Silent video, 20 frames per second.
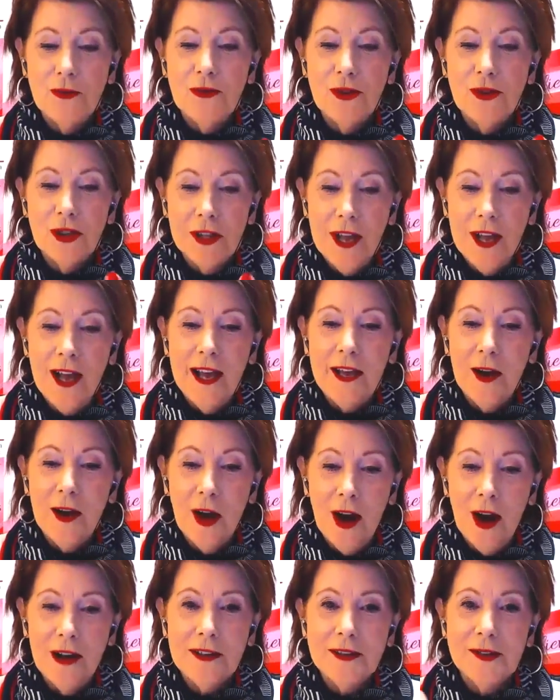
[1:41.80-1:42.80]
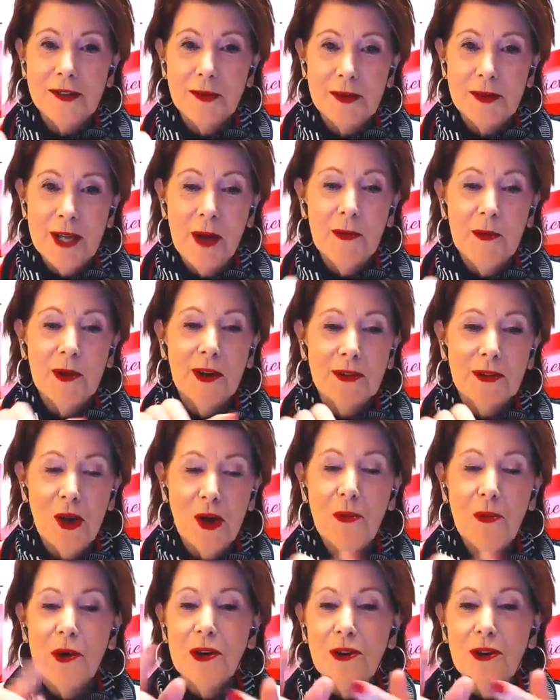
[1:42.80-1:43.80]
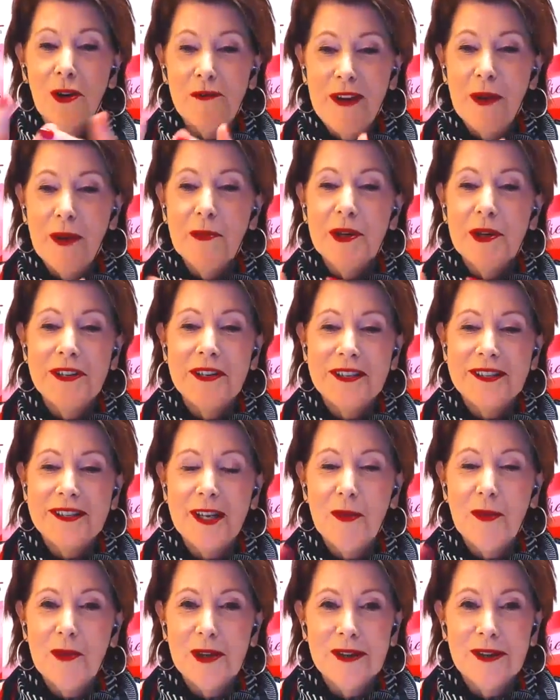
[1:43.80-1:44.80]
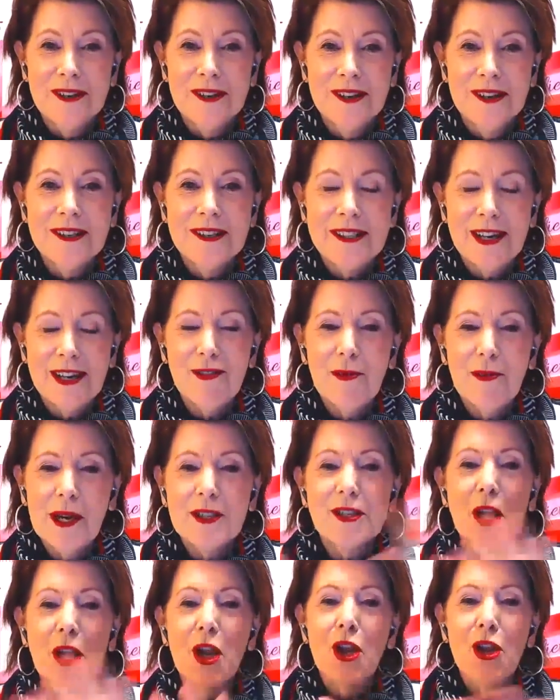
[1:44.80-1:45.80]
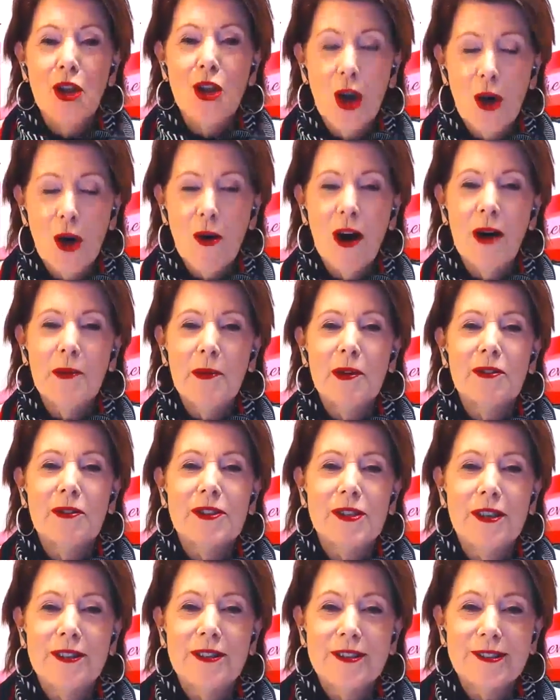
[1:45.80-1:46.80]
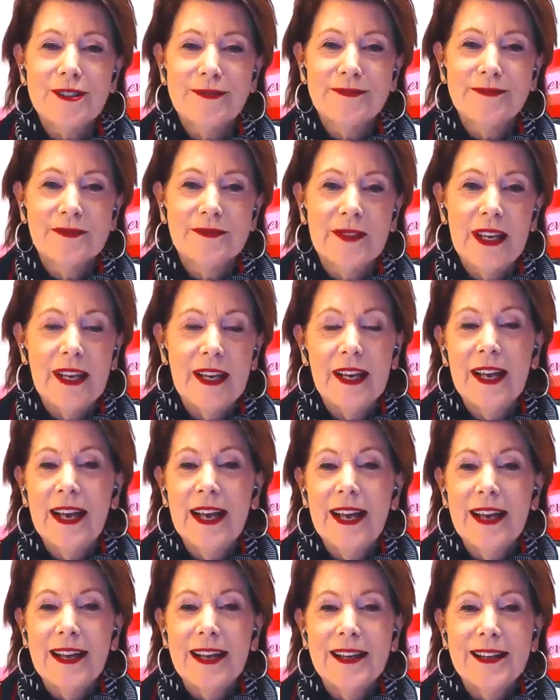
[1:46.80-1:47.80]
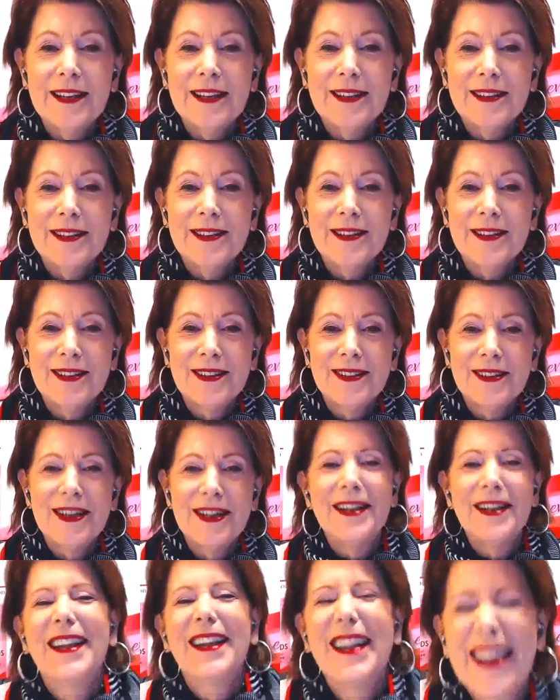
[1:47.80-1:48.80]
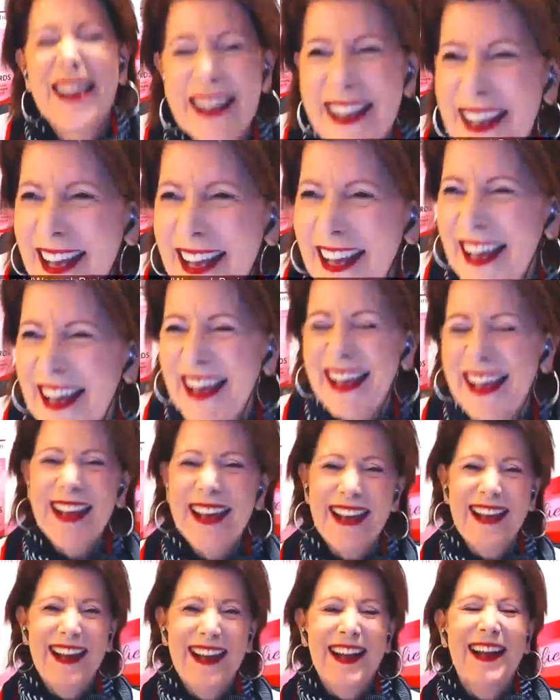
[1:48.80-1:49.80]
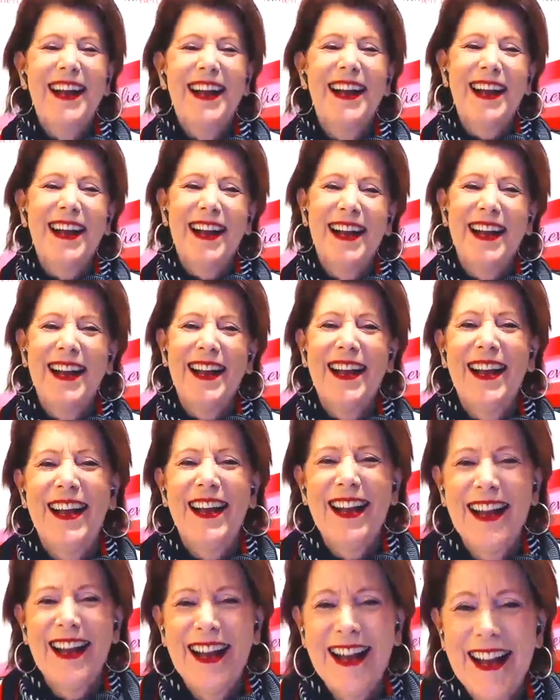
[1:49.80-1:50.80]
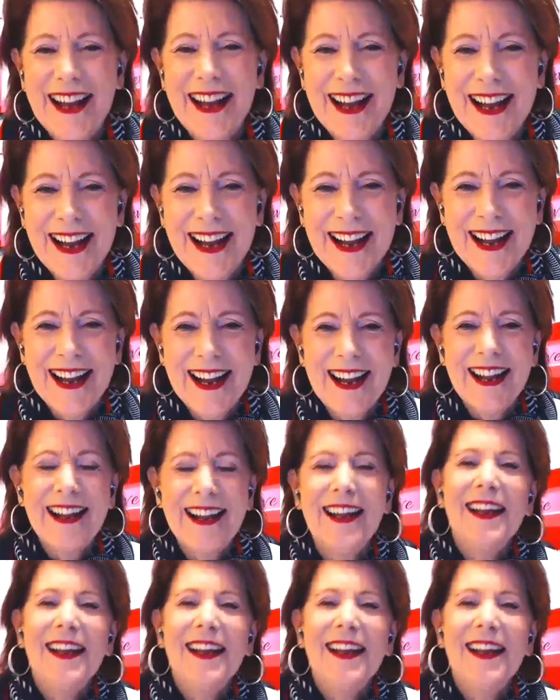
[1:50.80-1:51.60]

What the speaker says: July, August, September, October, November, December. 7 months, no almond croissants. Show me the number of fingers of almond croissants that you've had in 6 months.